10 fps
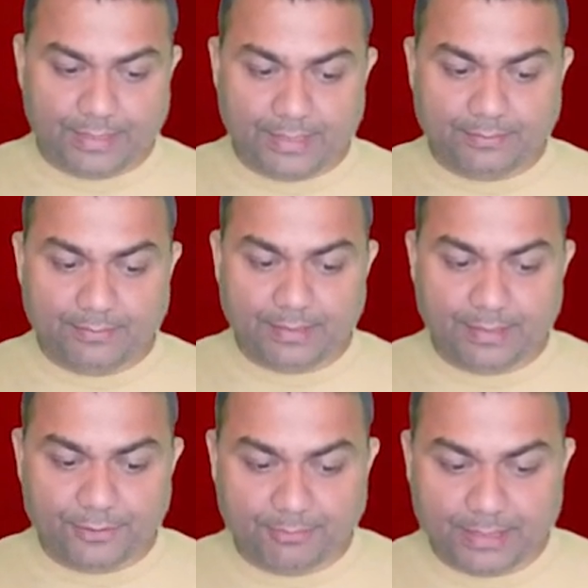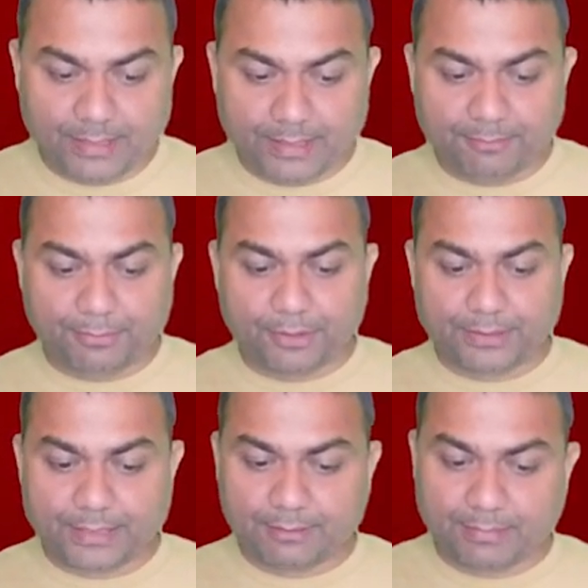financial acumen and
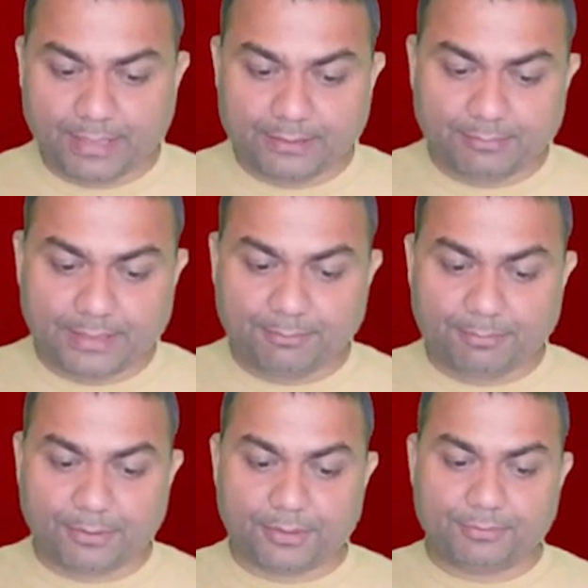project management,